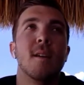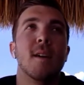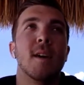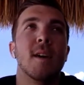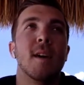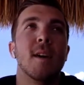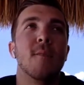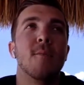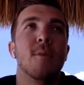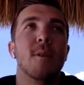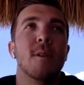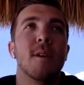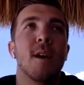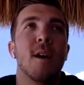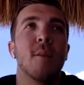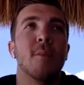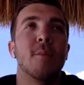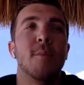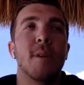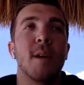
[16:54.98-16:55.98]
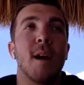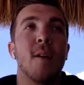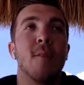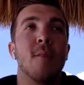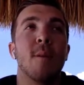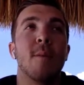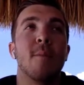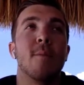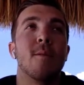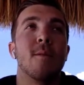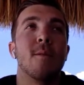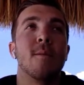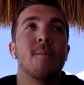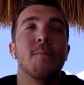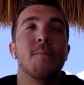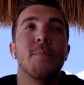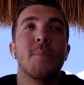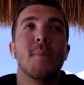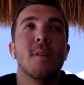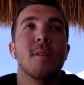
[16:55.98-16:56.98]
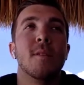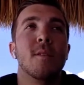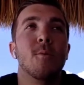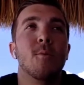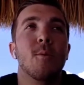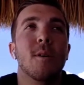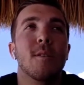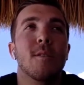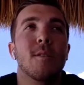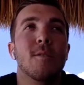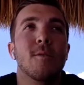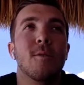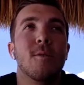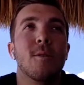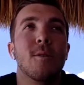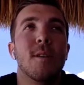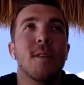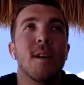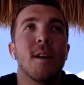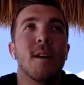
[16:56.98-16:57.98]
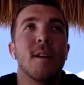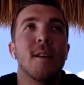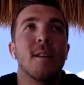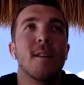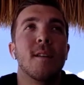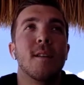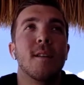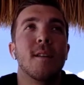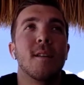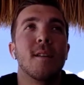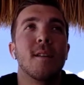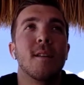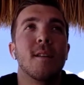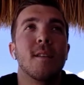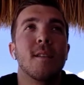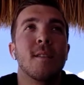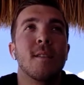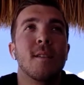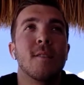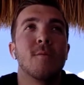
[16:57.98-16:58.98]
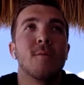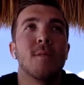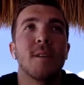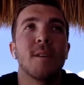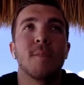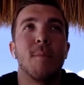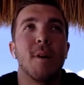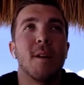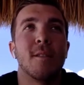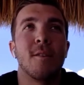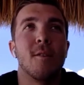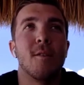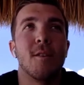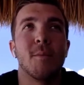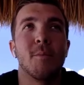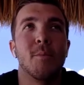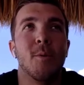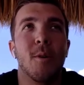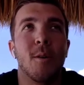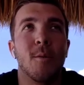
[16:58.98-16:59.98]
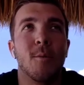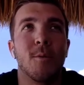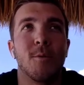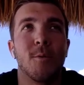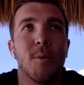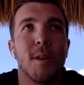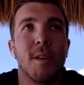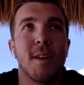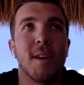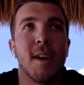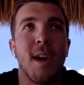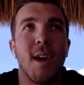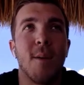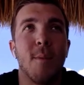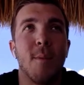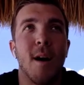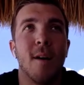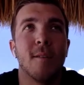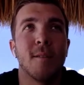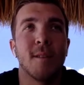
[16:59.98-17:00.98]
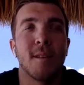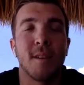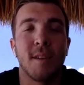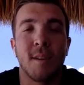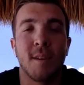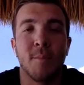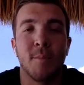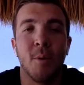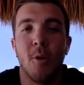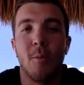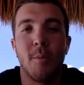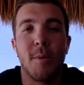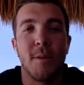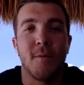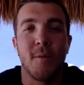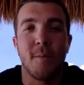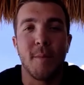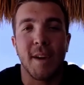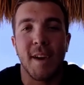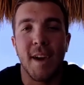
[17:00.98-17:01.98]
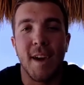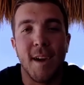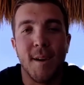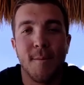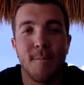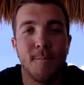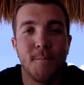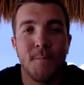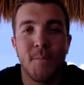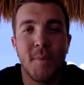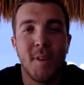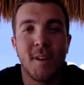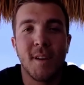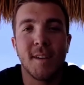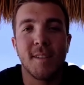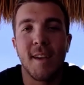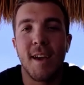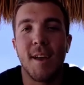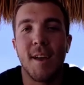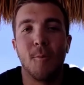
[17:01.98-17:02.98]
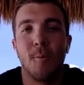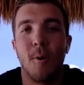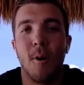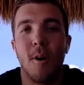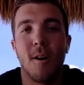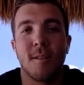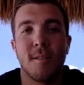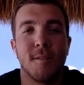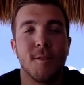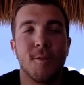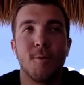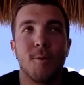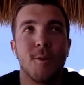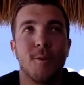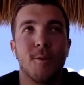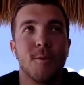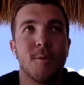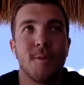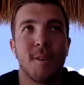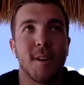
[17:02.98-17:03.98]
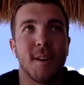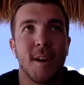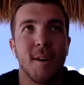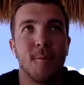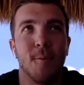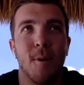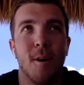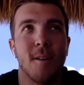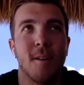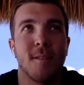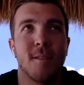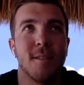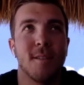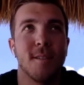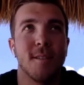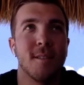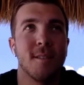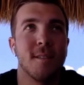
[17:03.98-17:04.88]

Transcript: he really helped me. I remember the one story that this was like my turning point was when he came out to like pull me from a game, because I had walked two dudes. Like I walked